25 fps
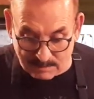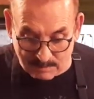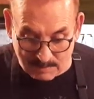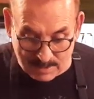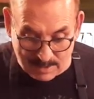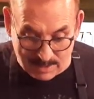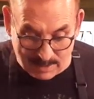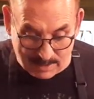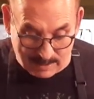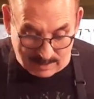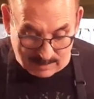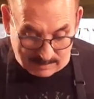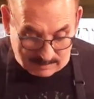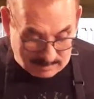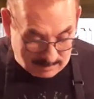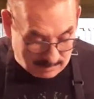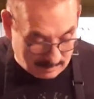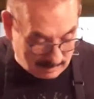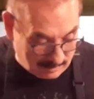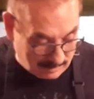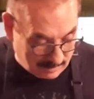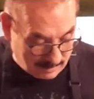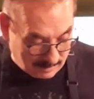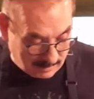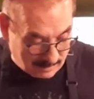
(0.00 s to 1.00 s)
my
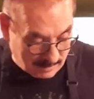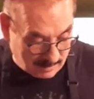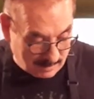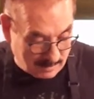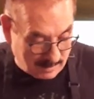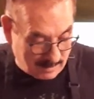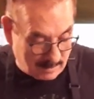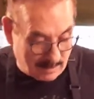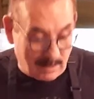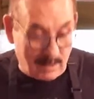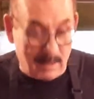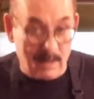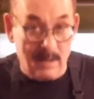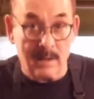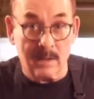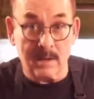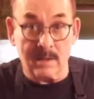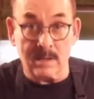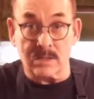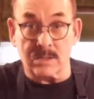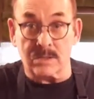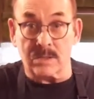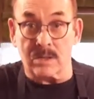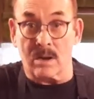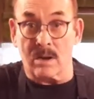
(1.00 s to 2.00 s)

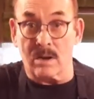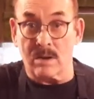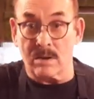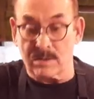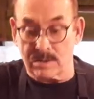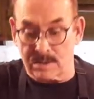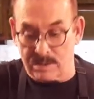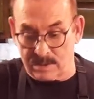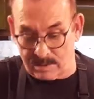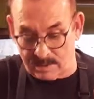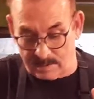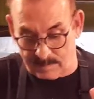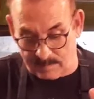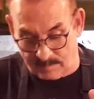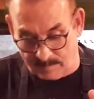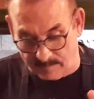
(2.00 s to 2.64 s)
sauce,